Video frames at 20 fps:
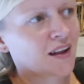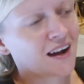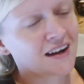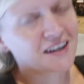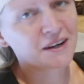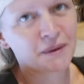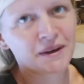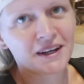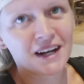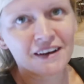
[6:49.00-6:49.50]

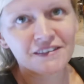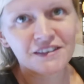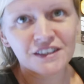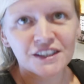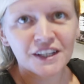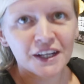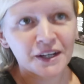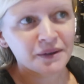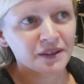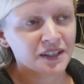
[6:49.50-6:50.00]
I know what you'll have
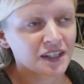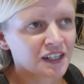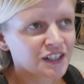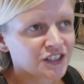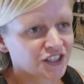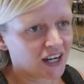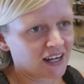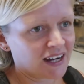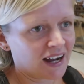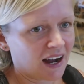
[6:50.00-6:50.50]
to do.
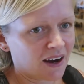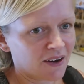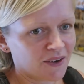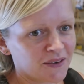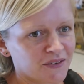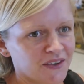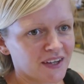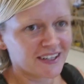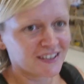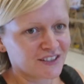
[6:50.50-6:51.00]
Check
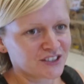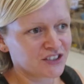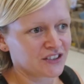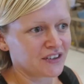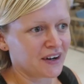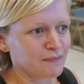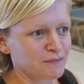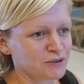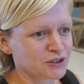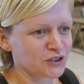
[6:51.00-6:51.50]
out the
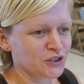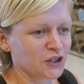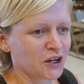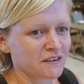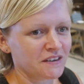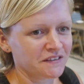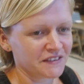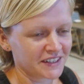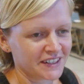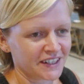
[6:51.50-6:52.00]
Instagram
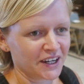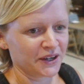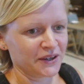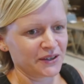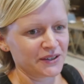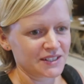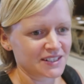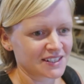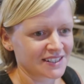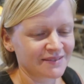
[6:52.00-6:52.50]
story
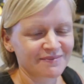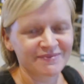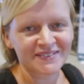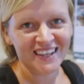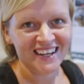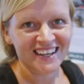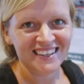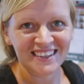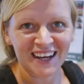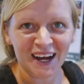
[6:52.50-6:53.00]
videos
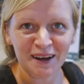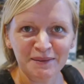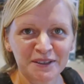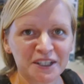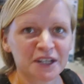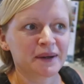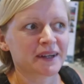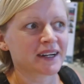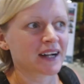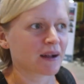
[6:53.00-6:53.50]
that I'm
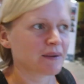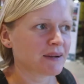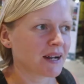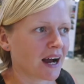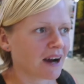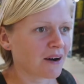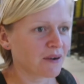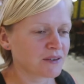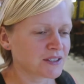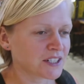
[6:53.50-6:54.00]
doing. I'm
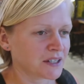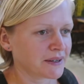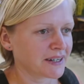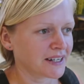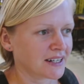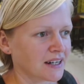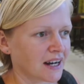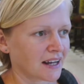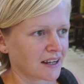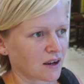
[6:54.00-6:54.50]
now
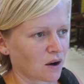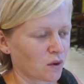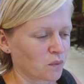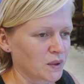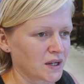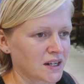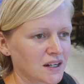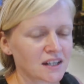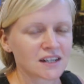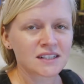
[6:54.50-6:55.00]
doing like a
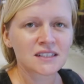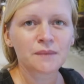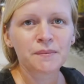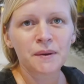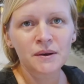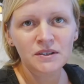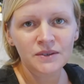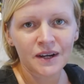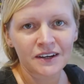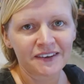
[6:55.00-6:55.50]
weekly, because I
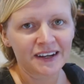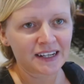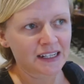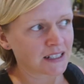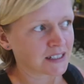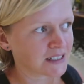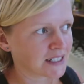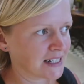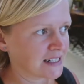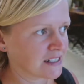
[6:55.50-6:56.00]
post quite
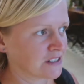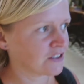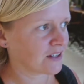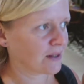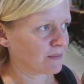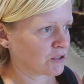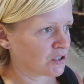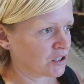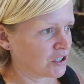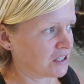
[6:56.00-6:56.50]
regular to
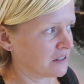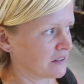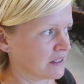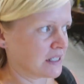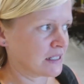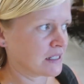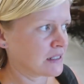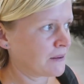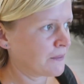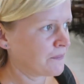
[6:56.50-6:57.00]
Instagram
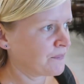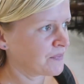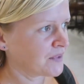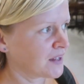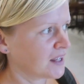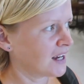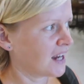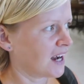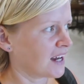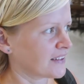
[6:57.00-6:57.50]
stories.
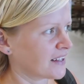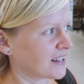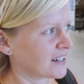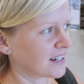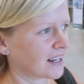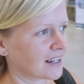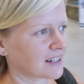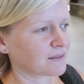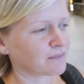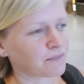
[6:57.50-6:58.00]
And
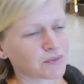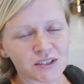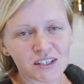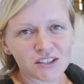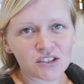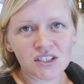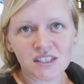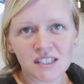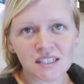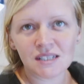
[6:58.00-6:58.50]
then like, but
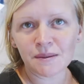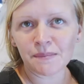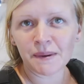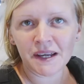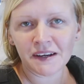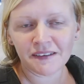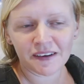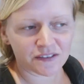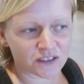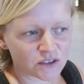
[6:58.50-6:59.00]
they just
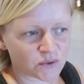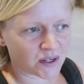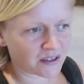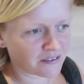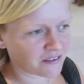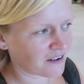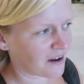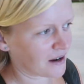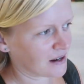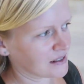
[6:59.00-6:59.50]
disappear after
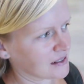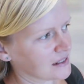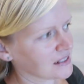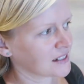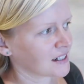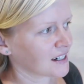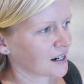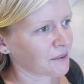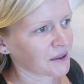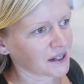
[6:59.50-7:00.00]
24 hours.
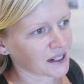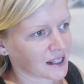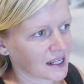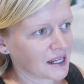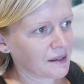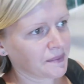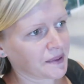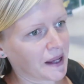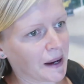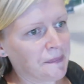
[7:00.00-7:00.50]
It's like, I want to
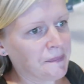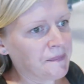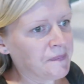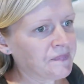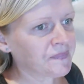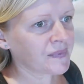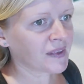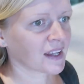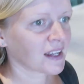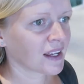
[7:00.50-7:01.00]
keep them.
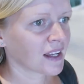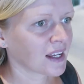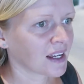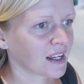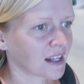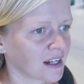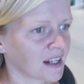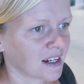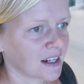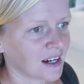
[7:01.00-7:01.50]

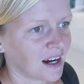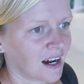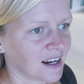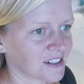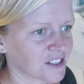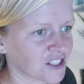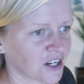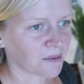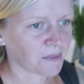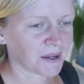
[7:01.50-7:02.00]

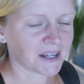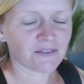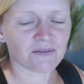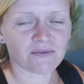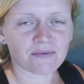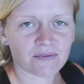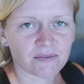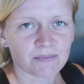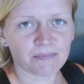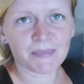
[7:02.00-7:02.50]
And so I'm like
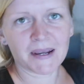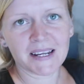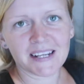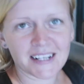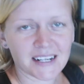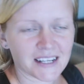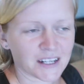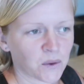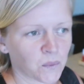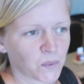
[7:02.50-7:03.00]

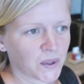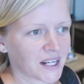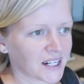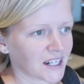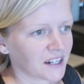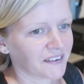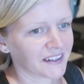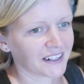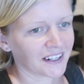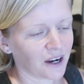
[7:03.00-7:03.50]
making like a
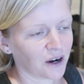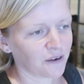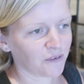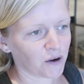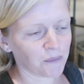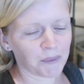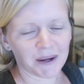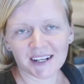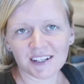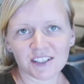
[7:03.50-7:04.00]
weekly video of
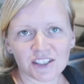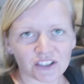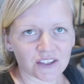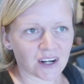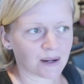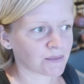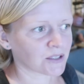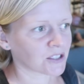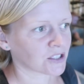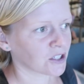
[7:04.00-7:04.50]
all my
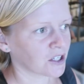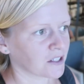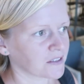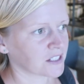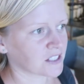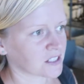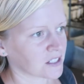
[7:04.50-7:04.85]
Instagram story